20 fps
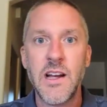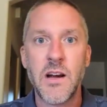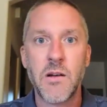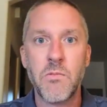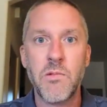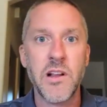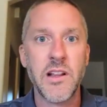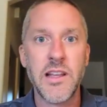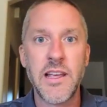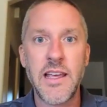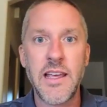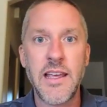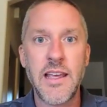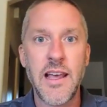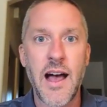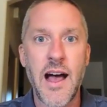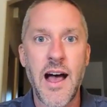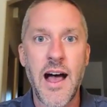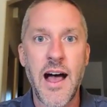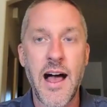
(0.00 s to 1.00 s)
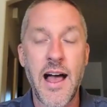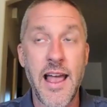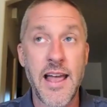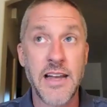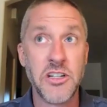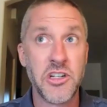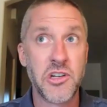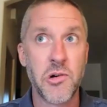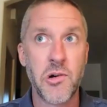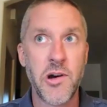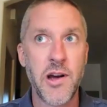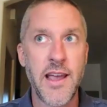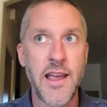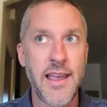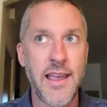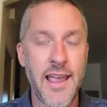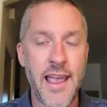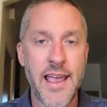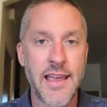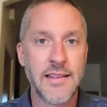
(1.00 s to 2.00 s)
really
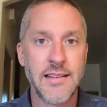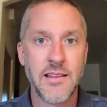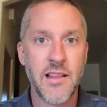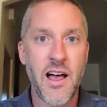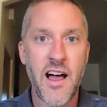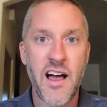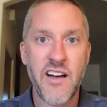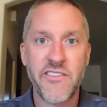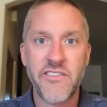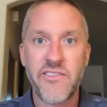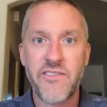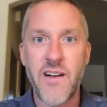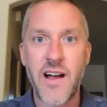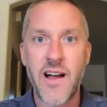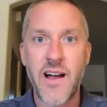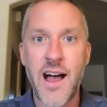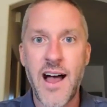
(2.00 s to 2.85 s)
enjoy and love